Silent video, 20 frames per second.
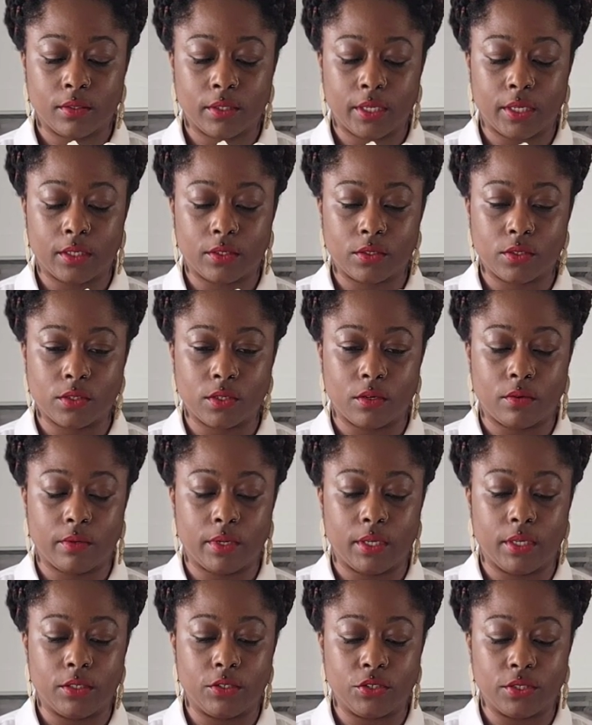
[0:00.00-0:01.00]
like so.
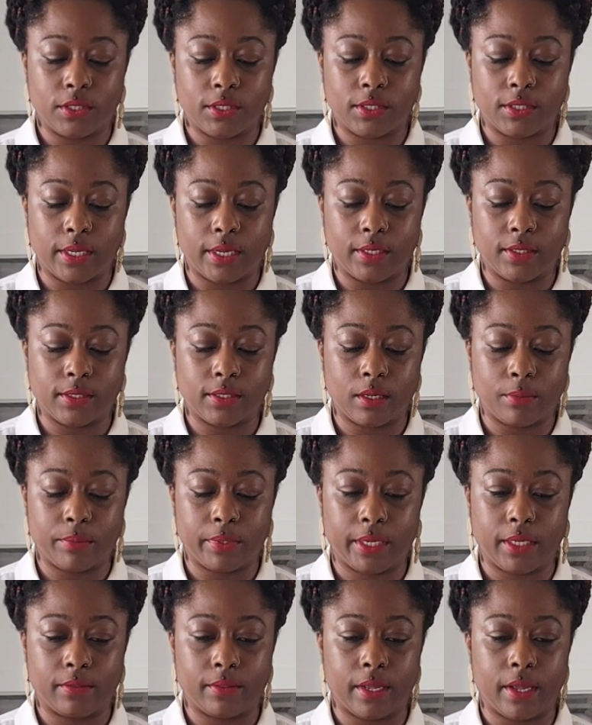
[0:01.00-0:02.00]
And it just stands up
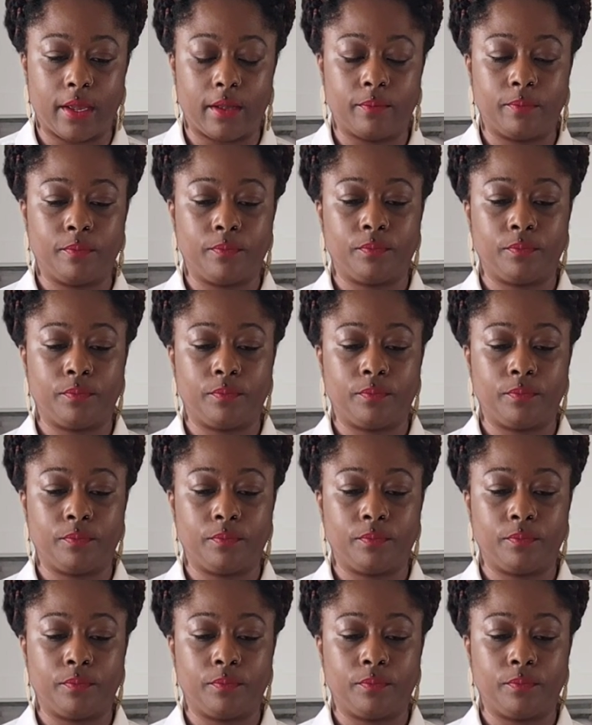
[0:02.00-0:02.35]
like that.